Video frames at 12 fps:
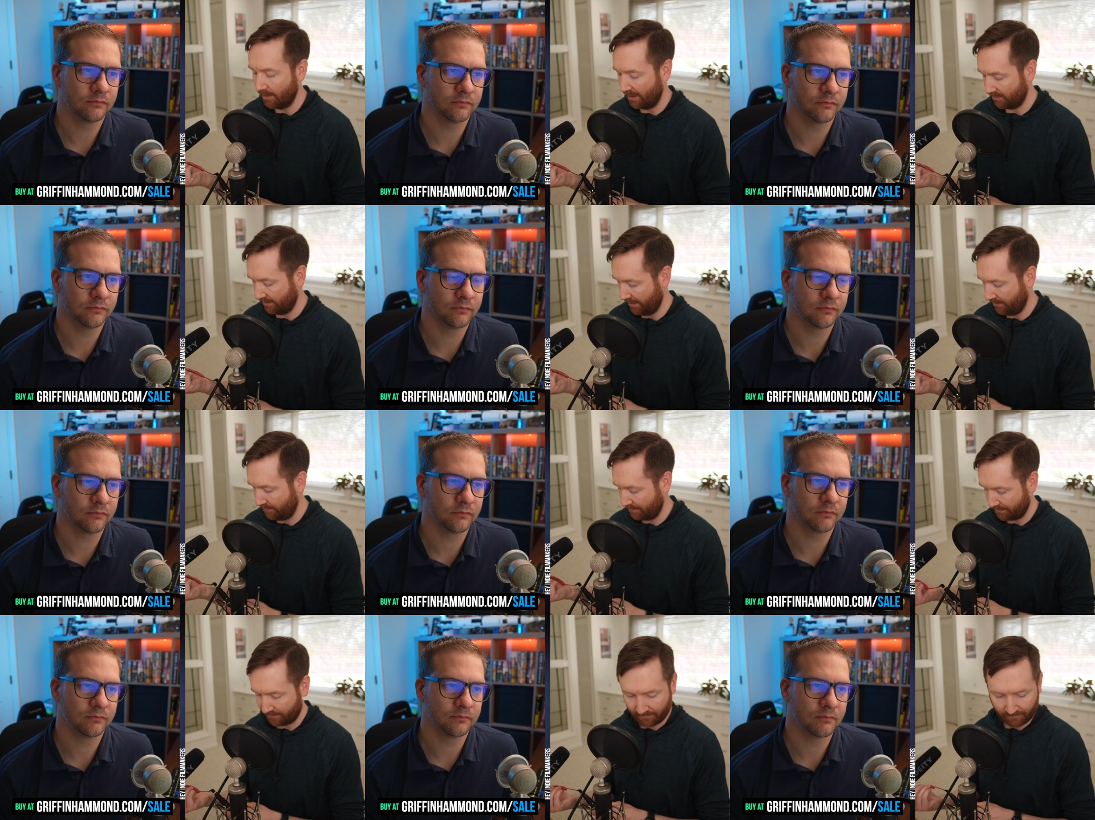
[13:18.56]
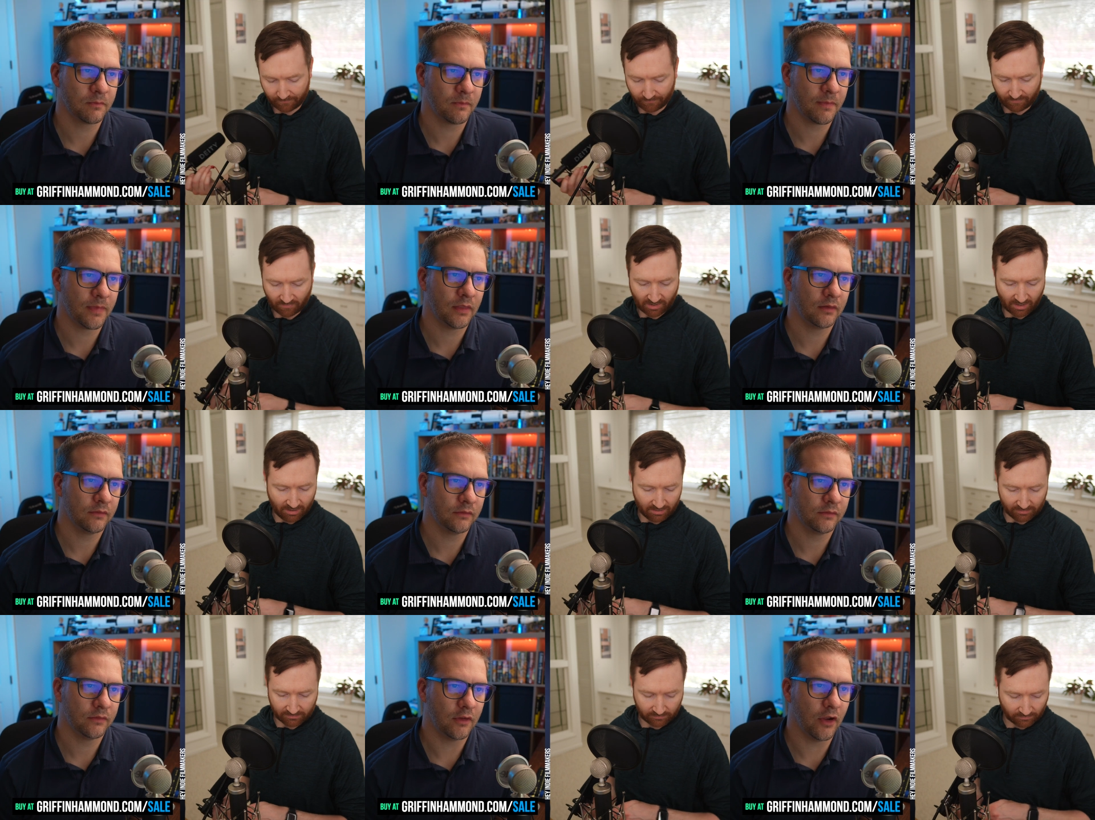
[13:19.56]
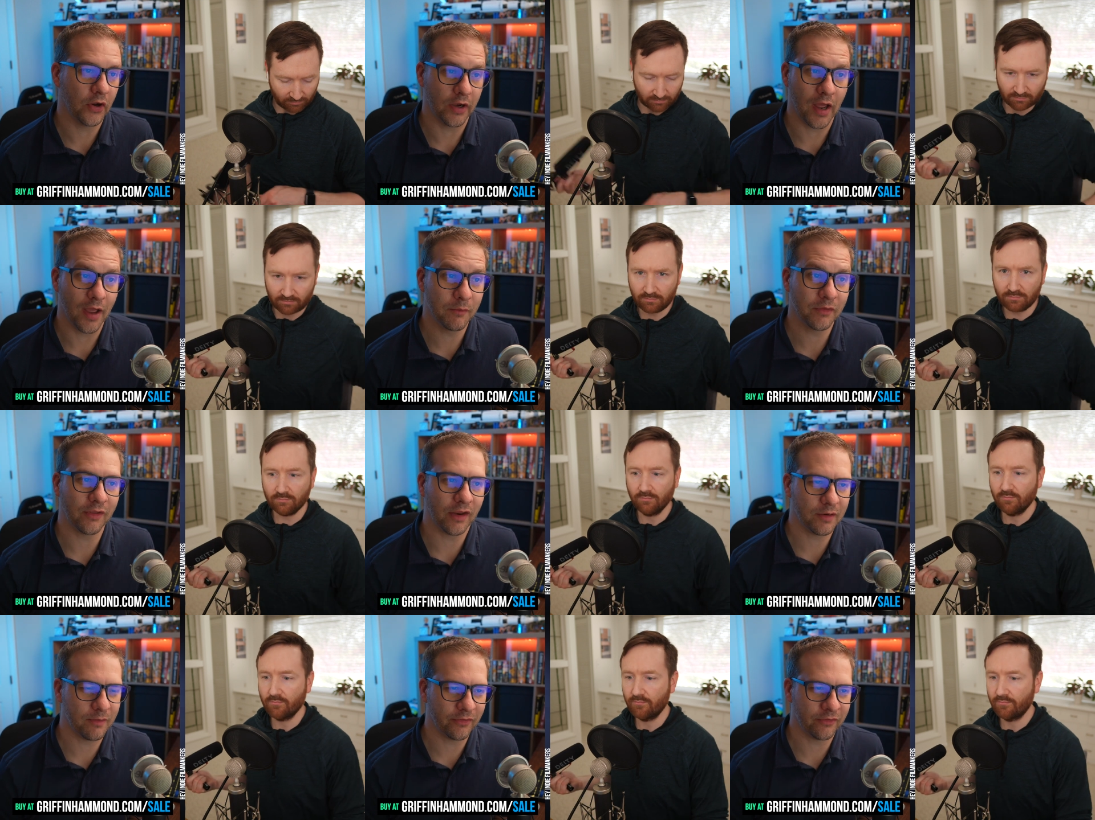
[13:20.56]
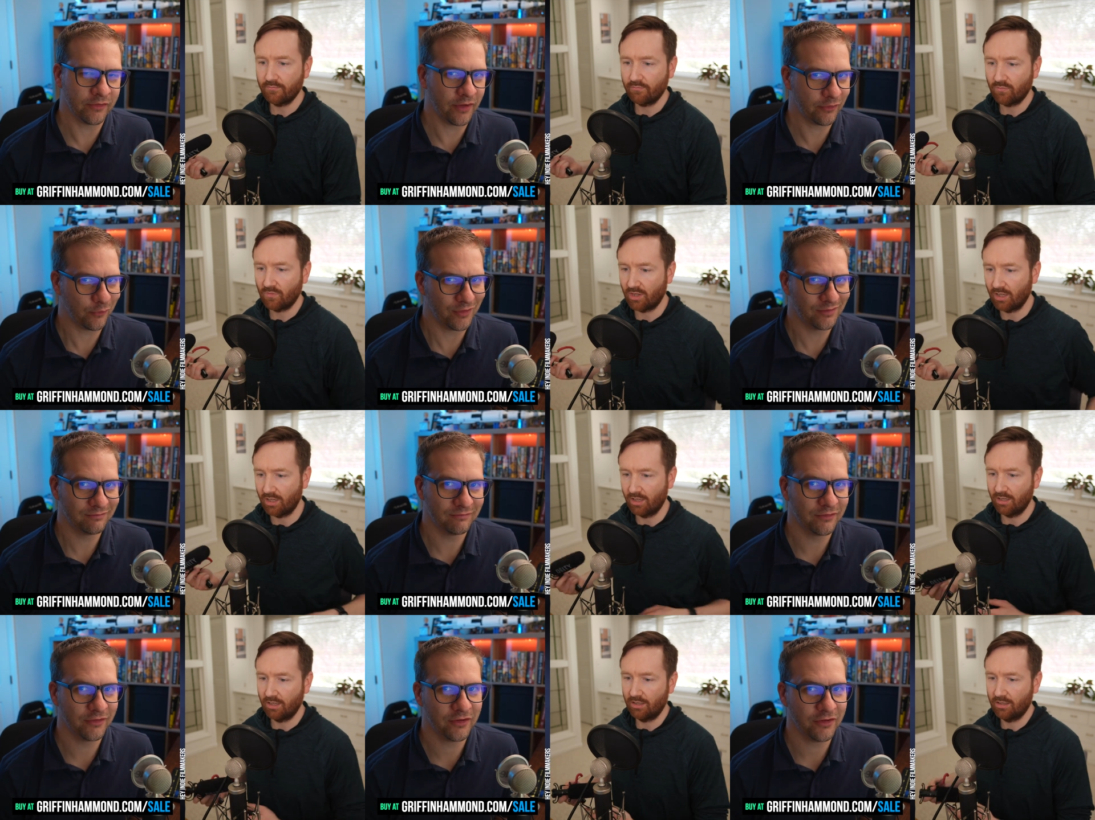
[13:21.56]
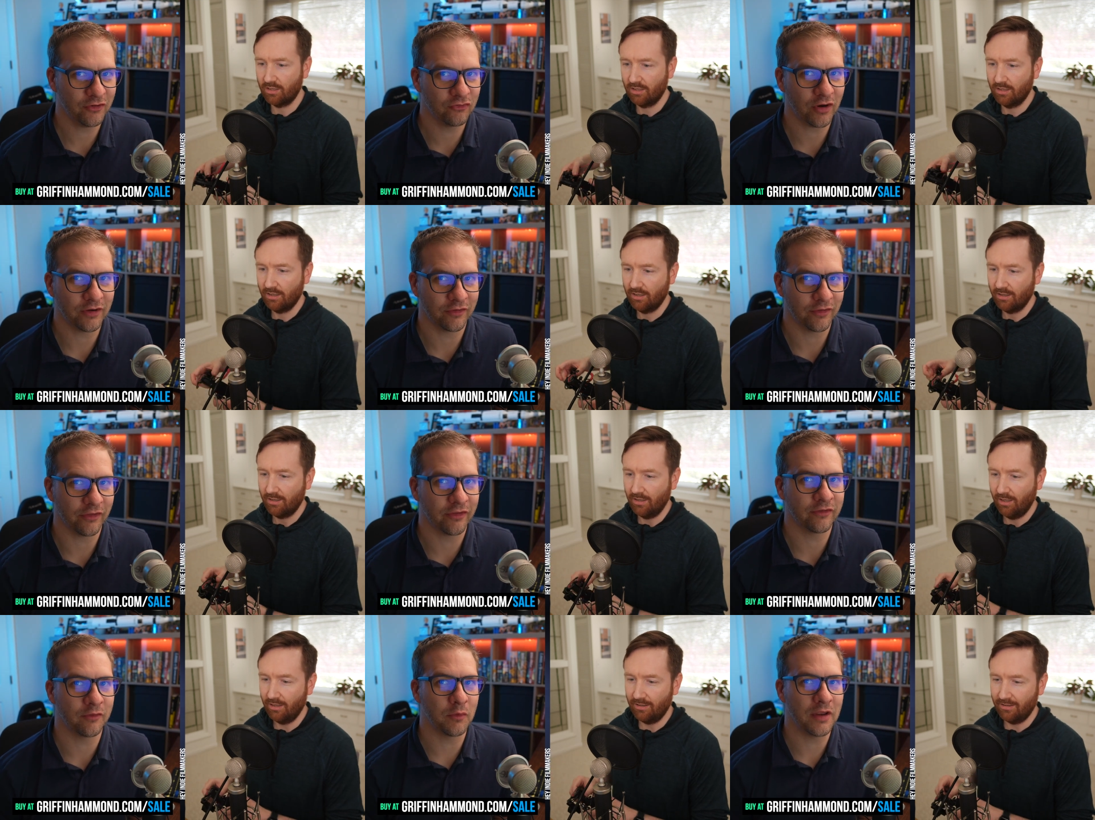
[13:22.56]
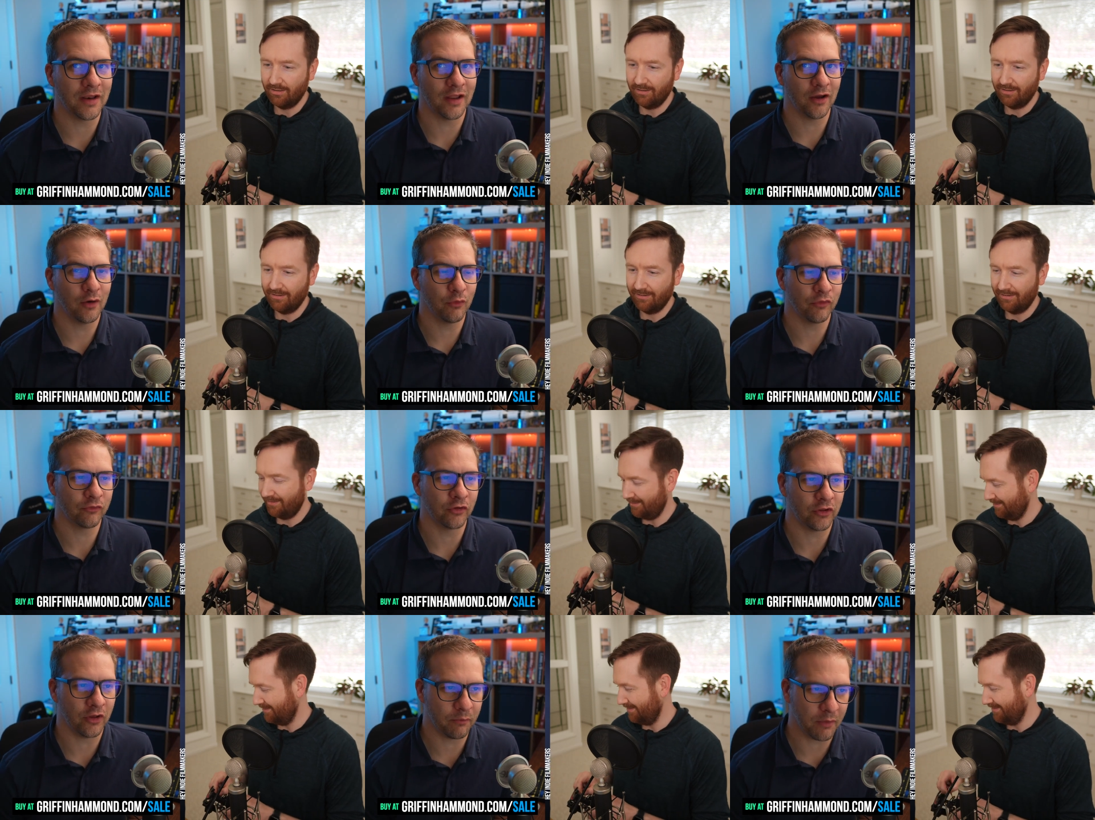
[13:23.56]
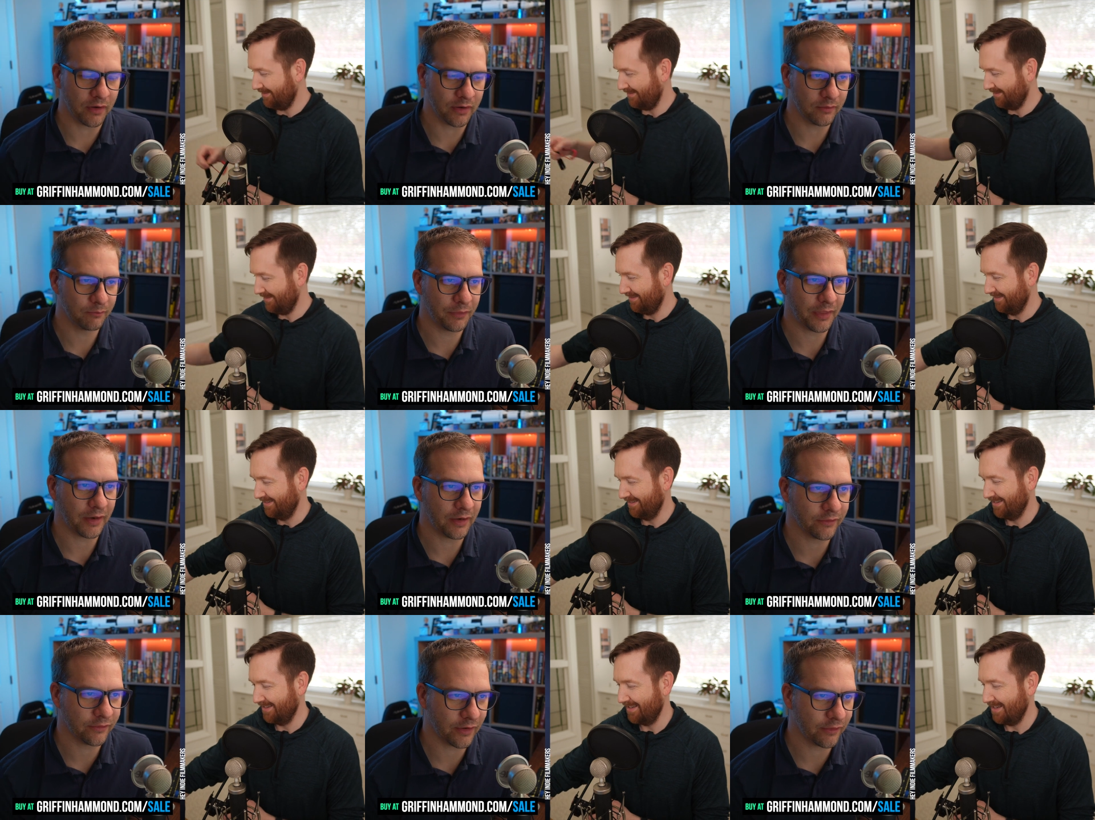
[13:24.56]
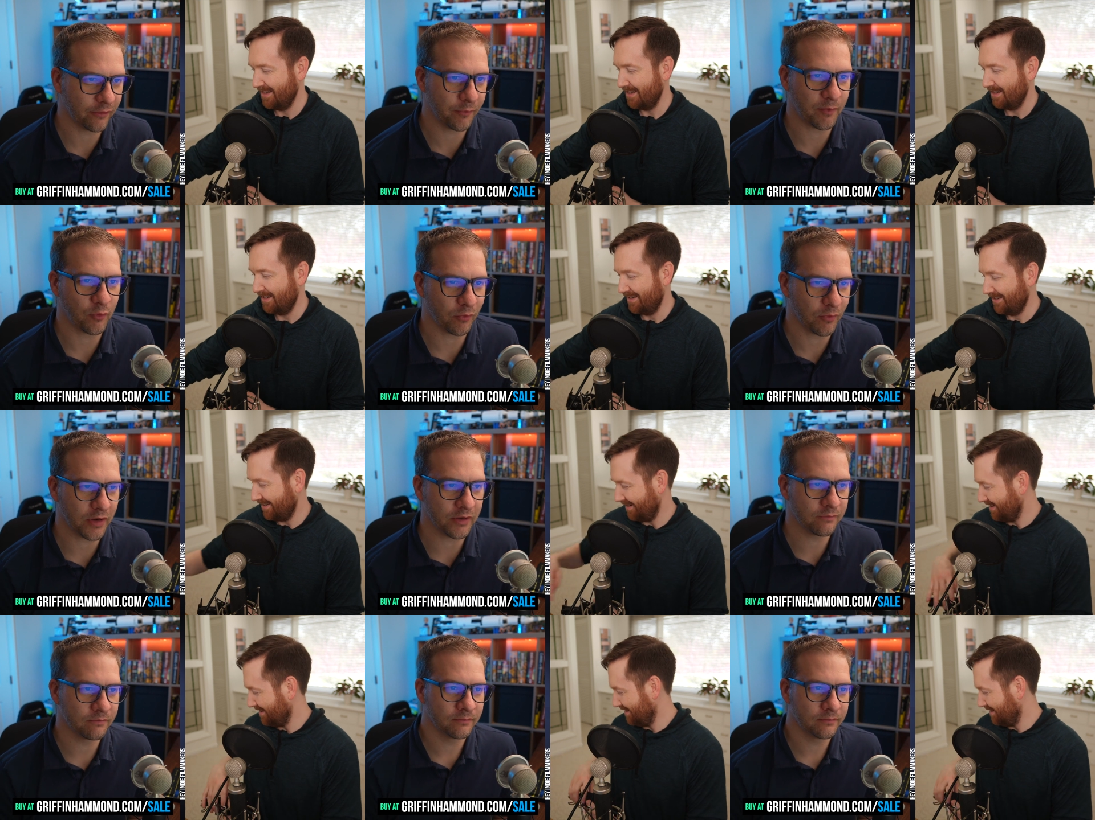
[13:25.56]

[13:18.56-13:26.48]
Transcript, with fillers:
Speaker 1: bottle now.
Speaker 2: All right, I'm excited about this next one. You tried to sell this to me, and I almost took you up on it, but then I decided to spend more money,